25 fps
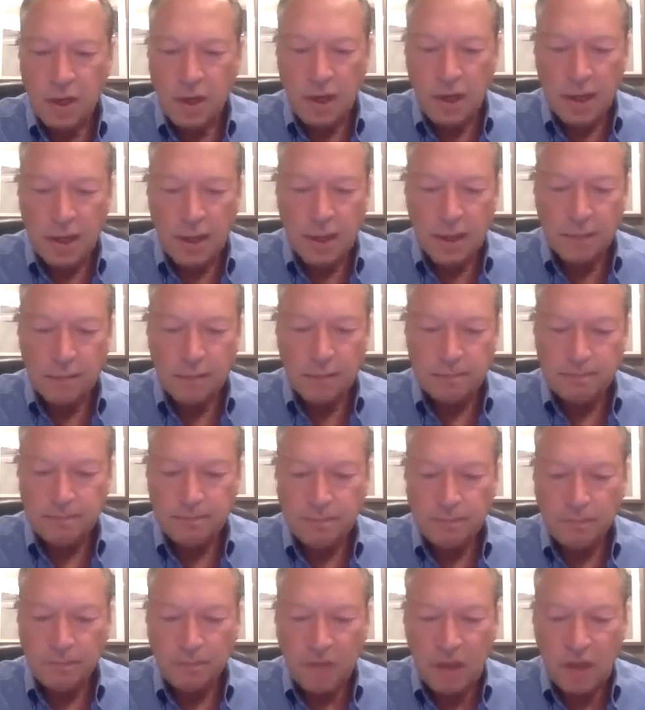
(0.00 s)

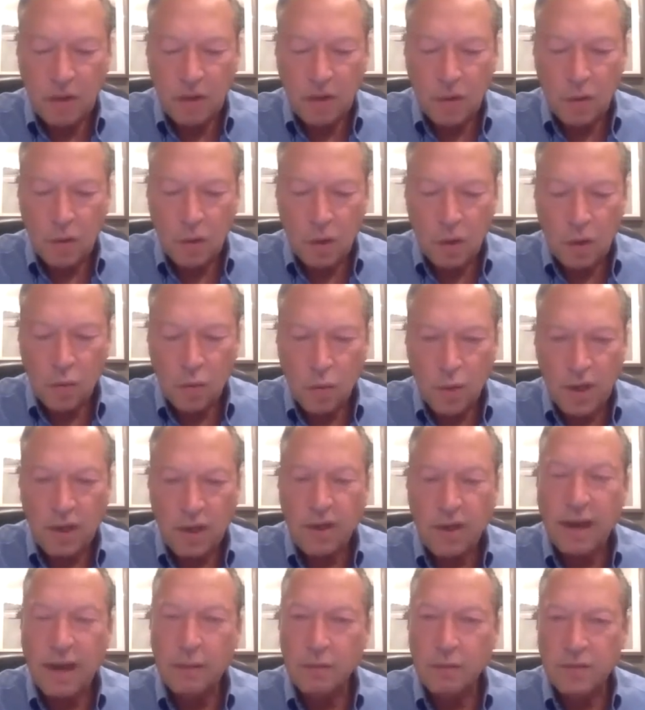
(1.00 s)
when
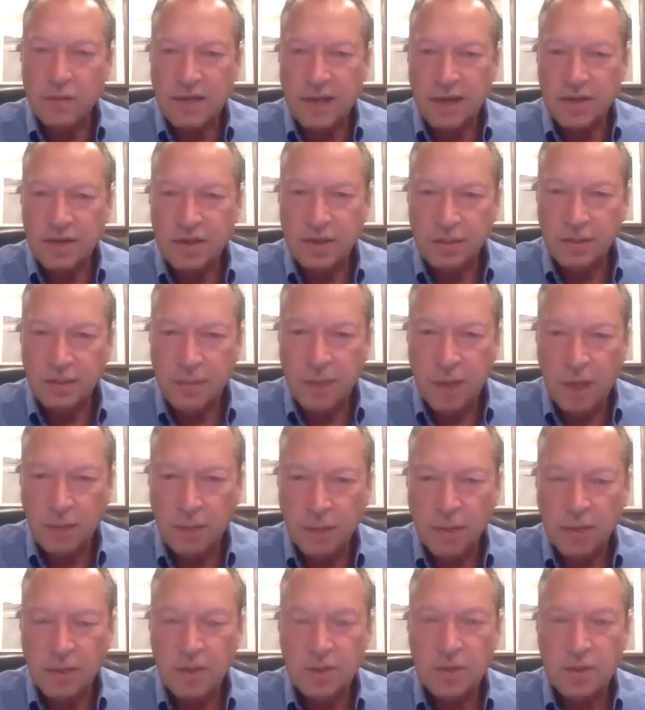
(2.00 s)
it was actually
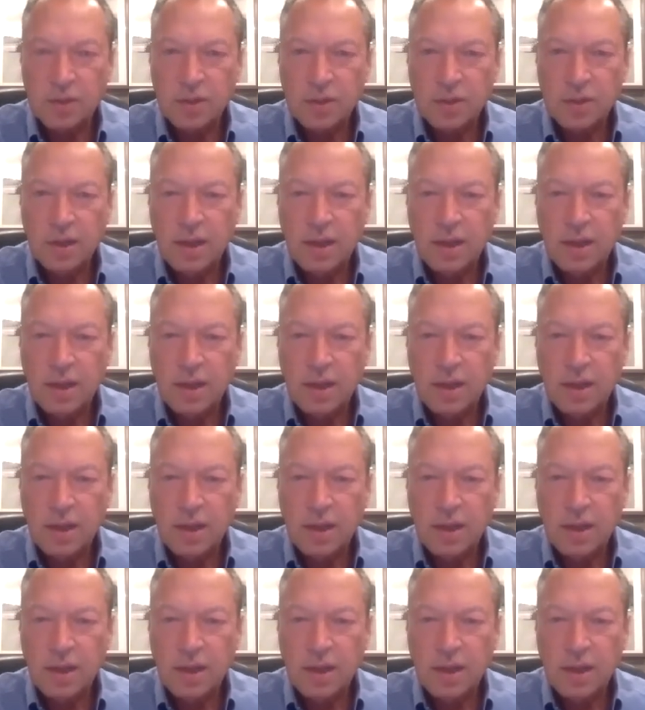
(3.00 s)
published,